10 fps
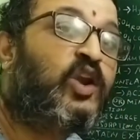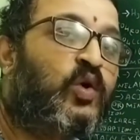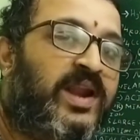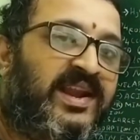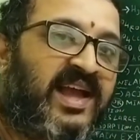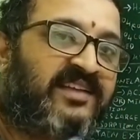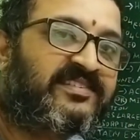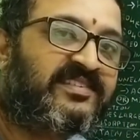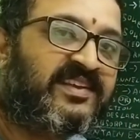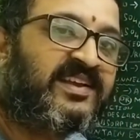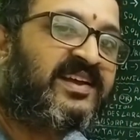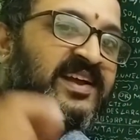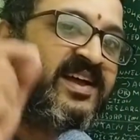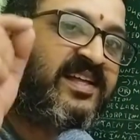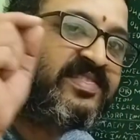Chlorine gas.
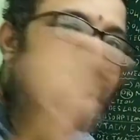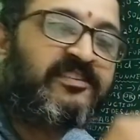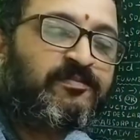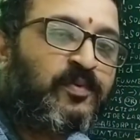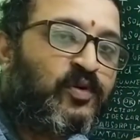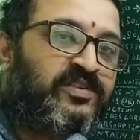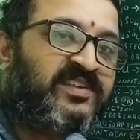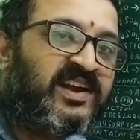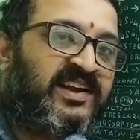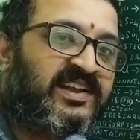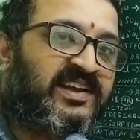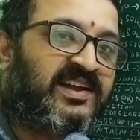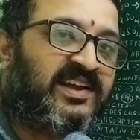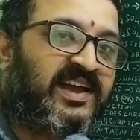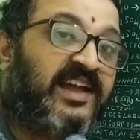This proves that
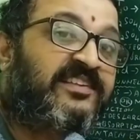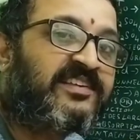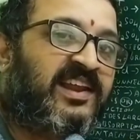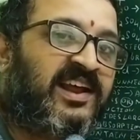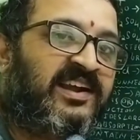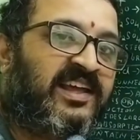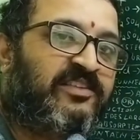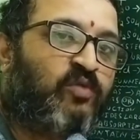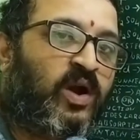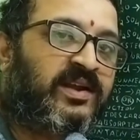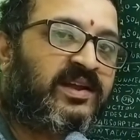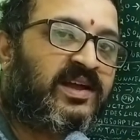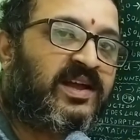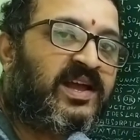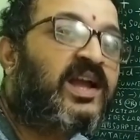HCl contains what?
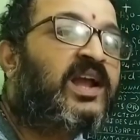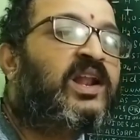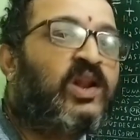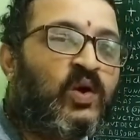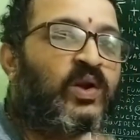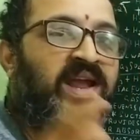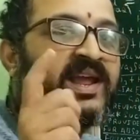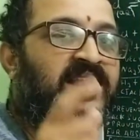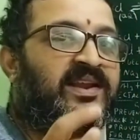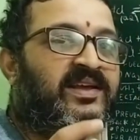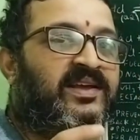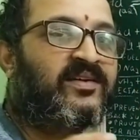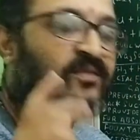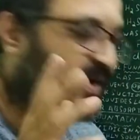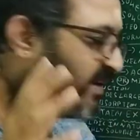Chlorine,
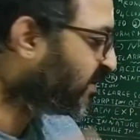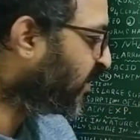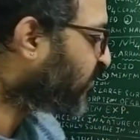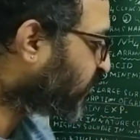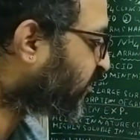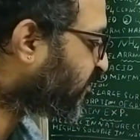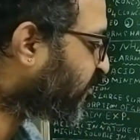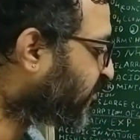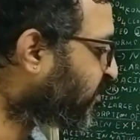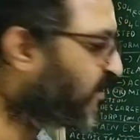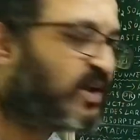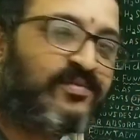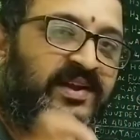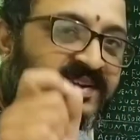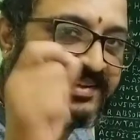right? So this is also one
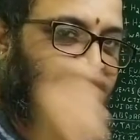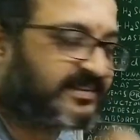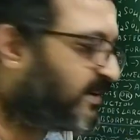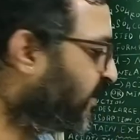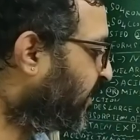of the test.